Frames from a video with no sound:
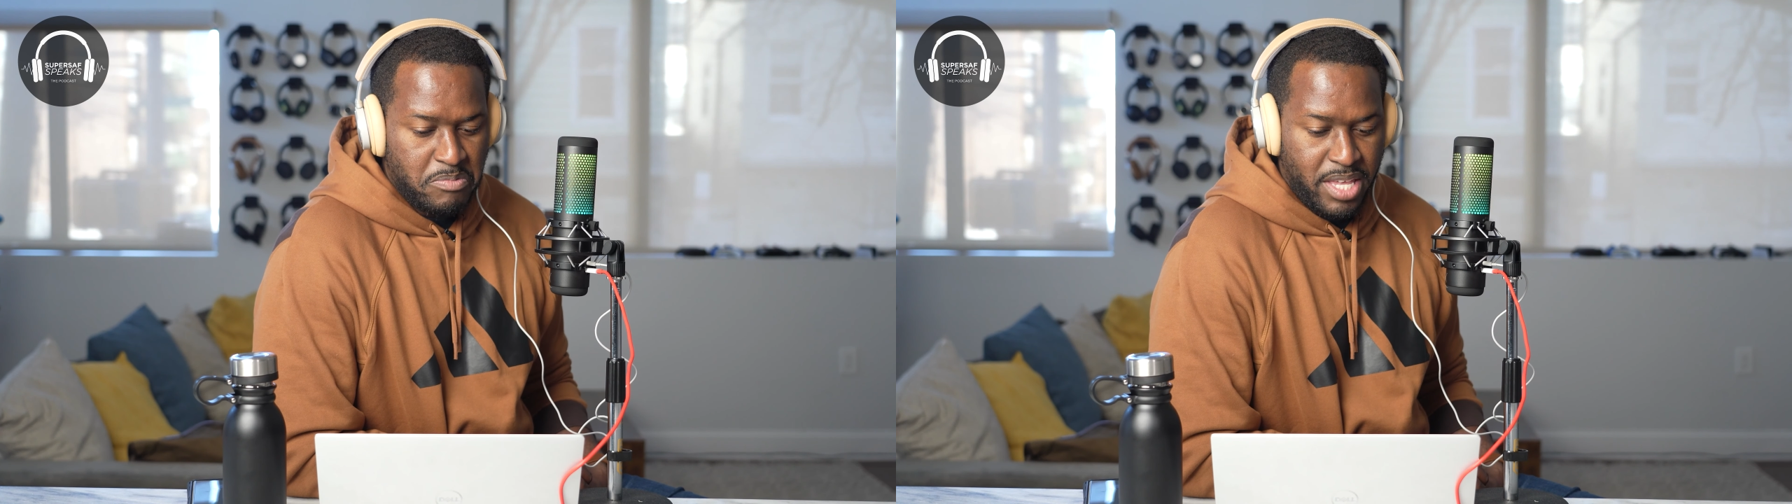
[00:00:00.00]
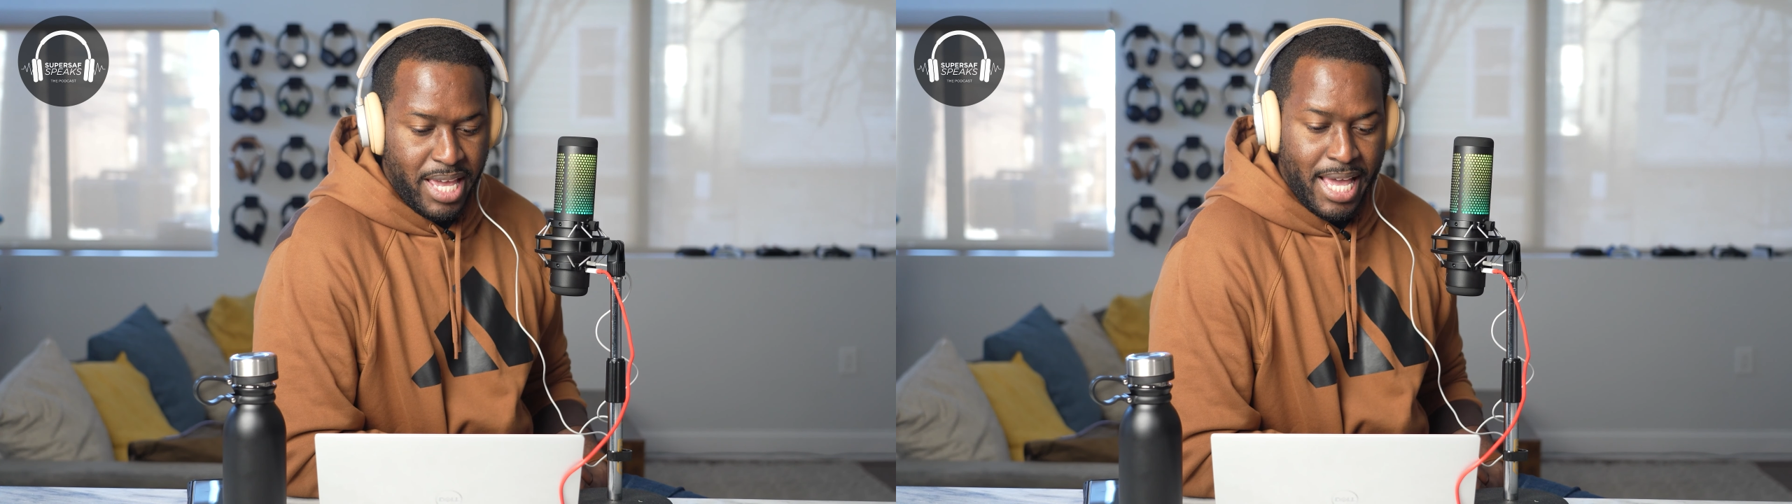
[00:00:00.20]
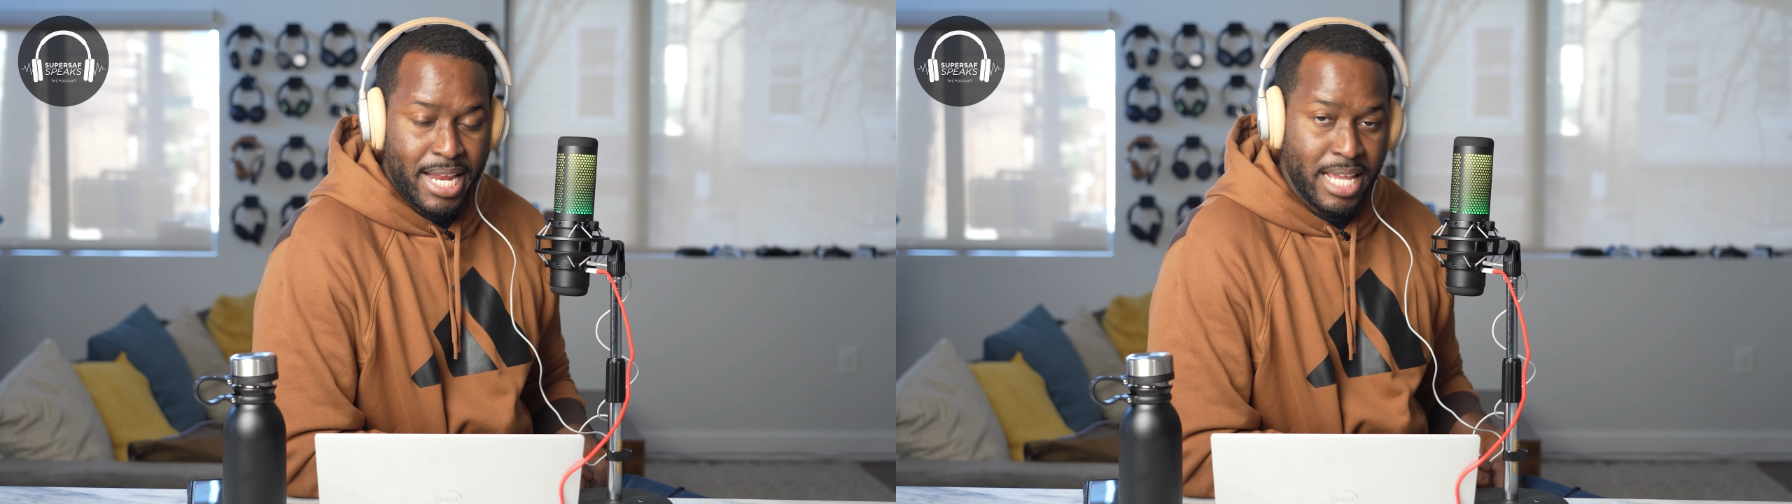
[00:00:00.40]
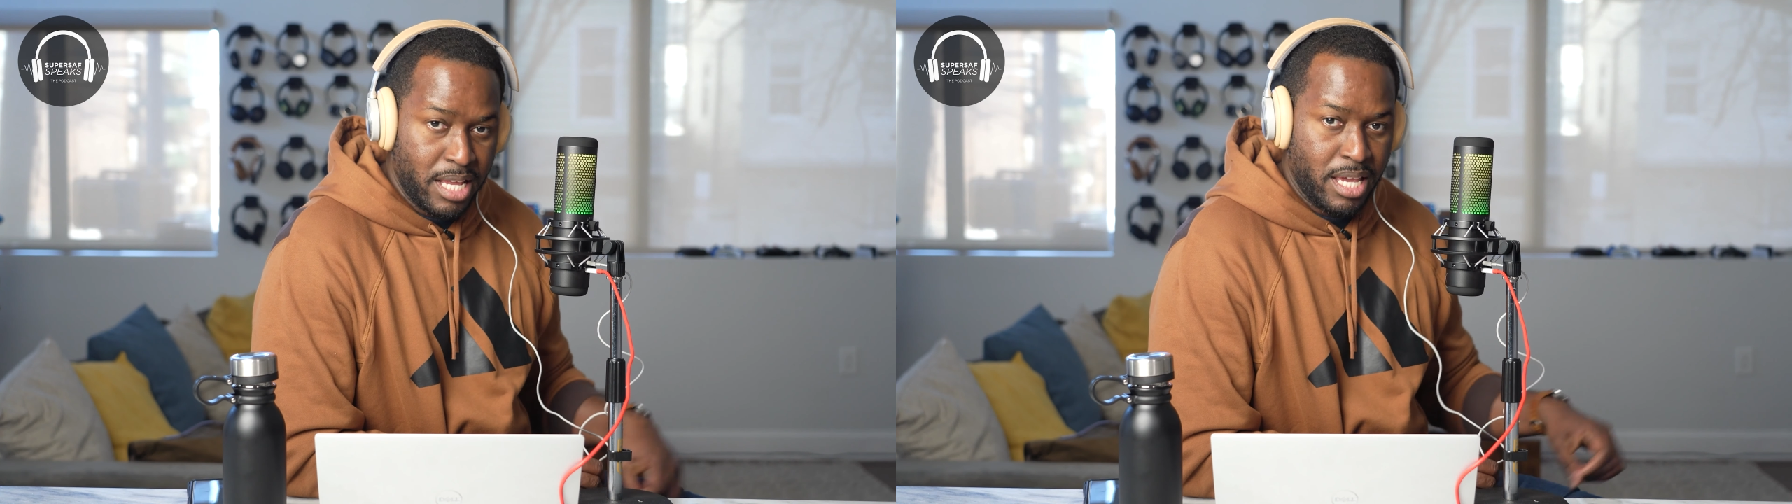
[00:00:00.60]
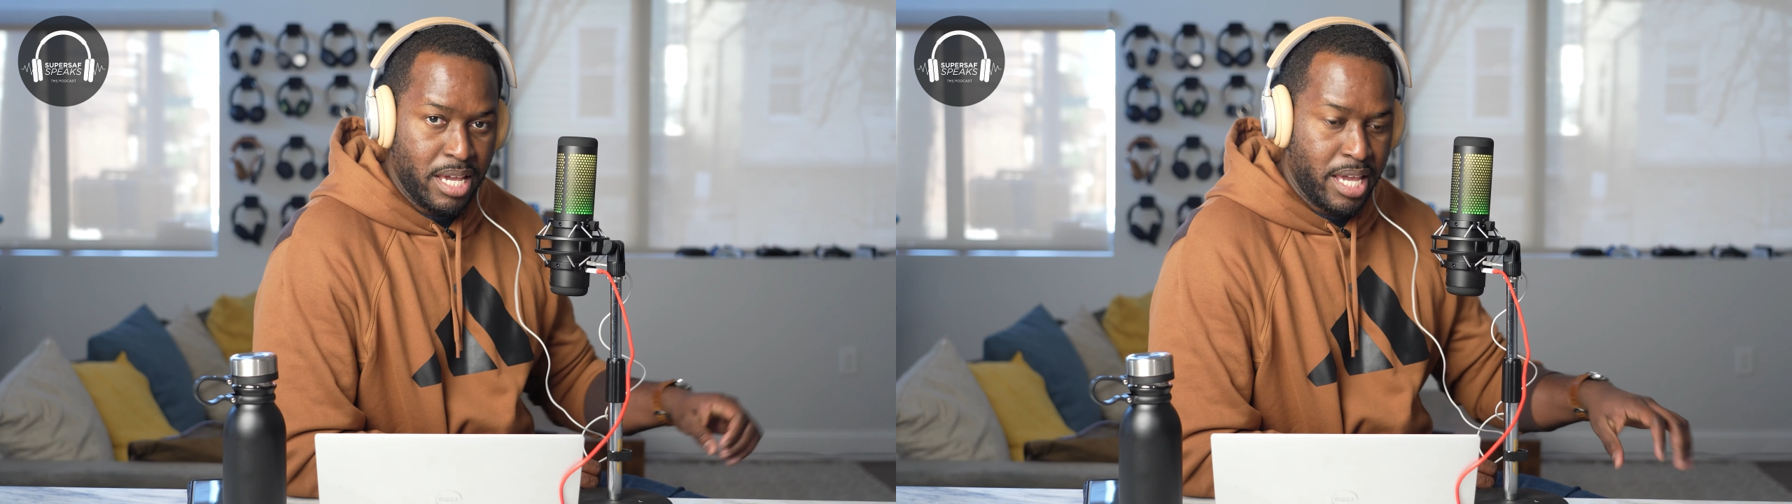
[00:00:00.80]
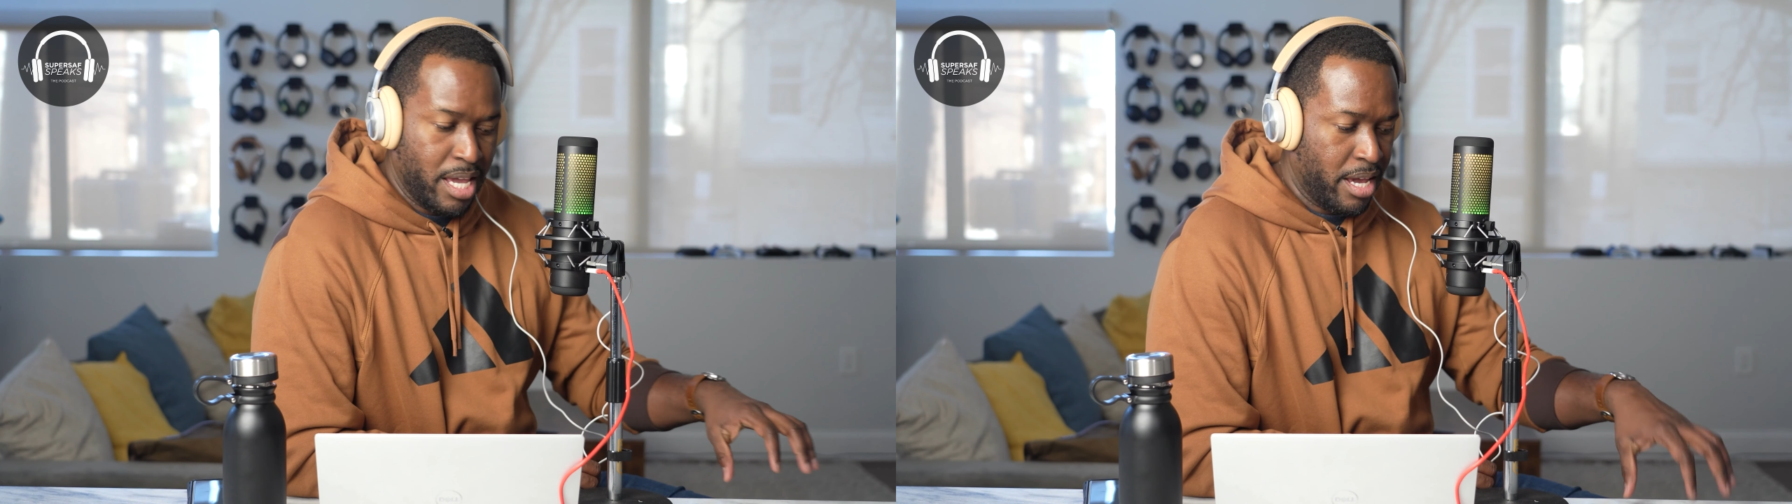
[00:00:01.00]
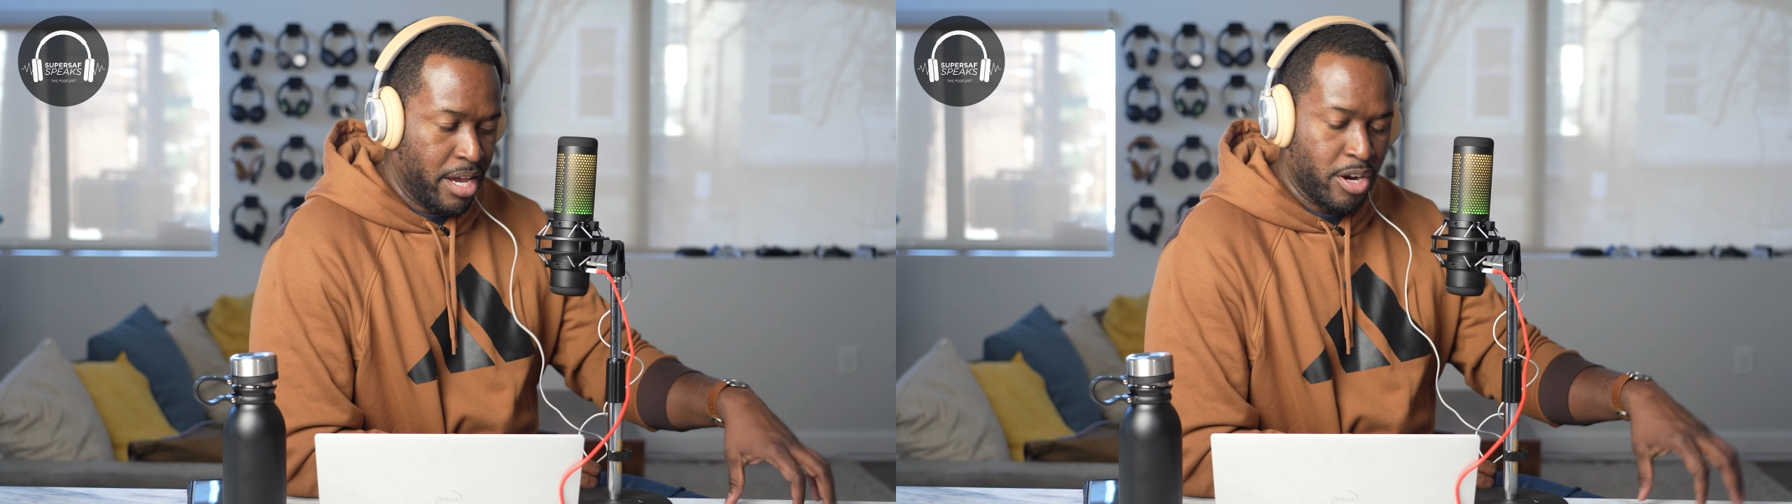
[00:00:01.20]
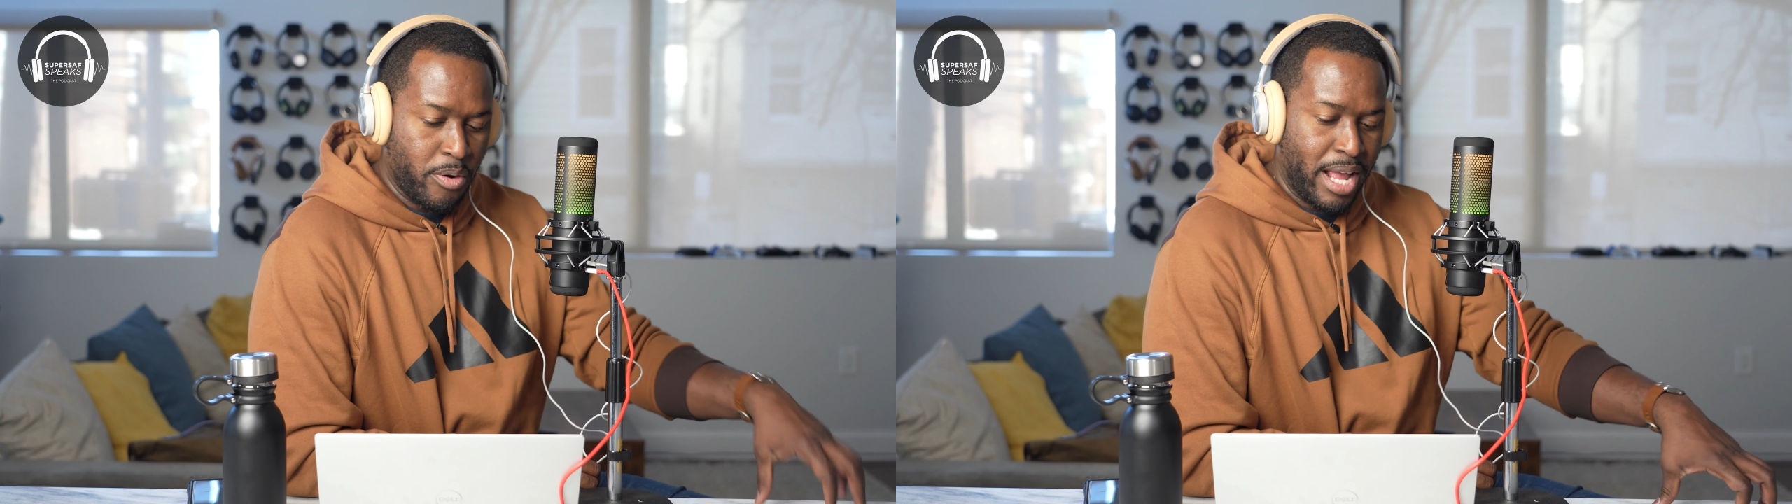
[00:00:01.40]
They had a
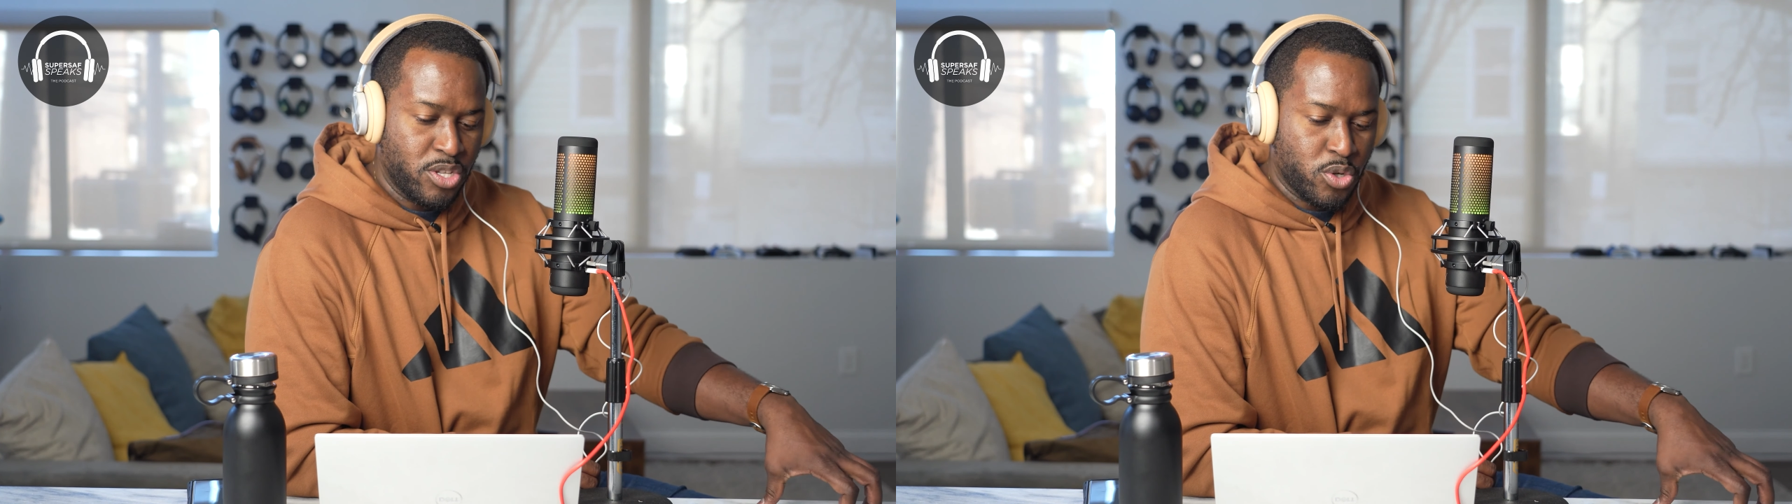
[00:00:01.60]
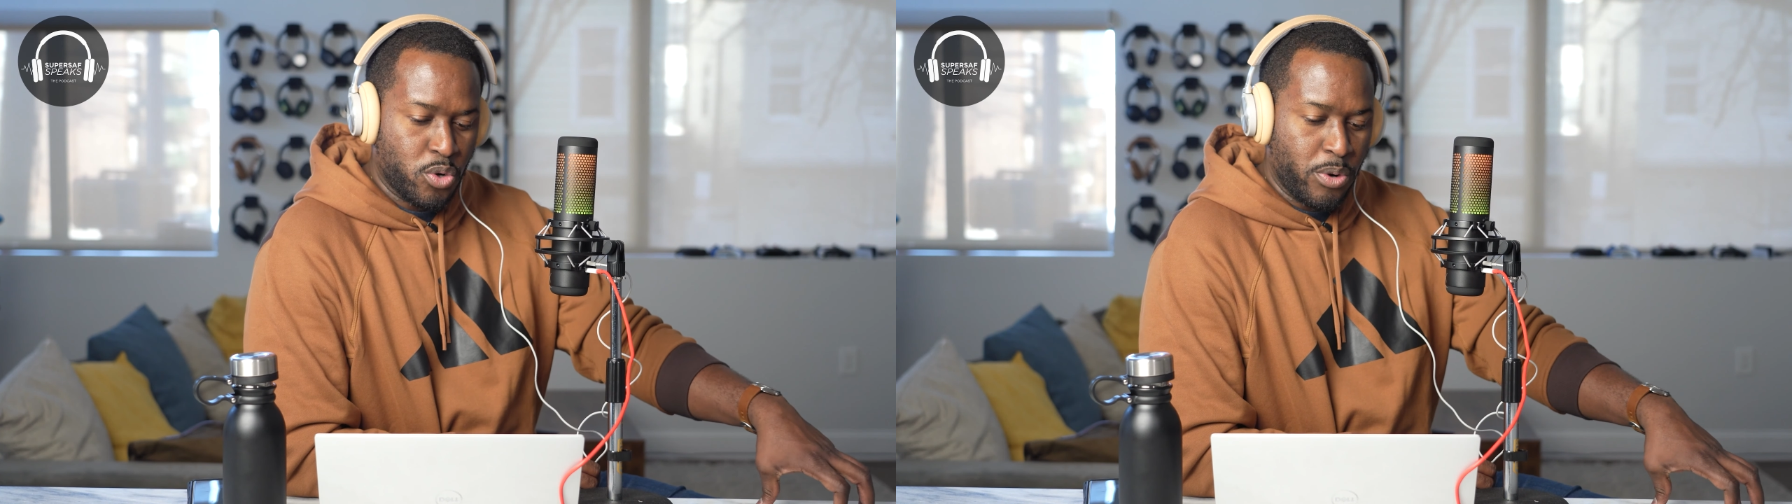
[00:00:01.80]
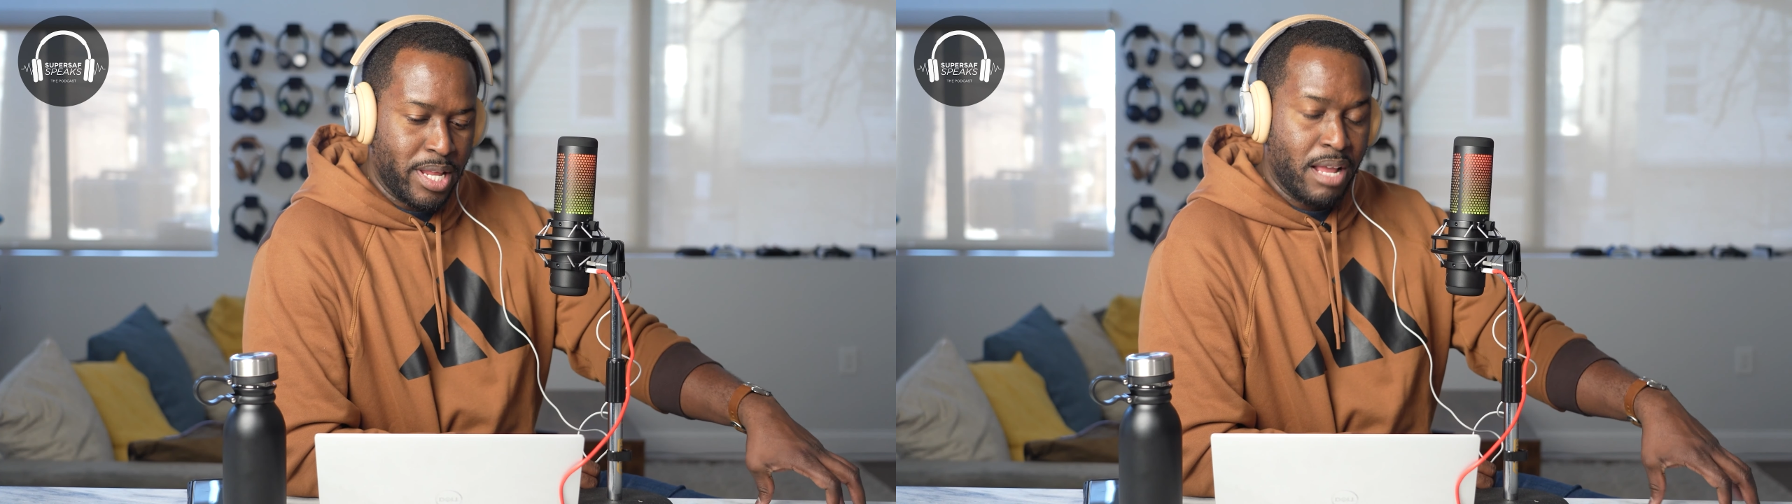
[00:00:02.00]
Air Grand Touring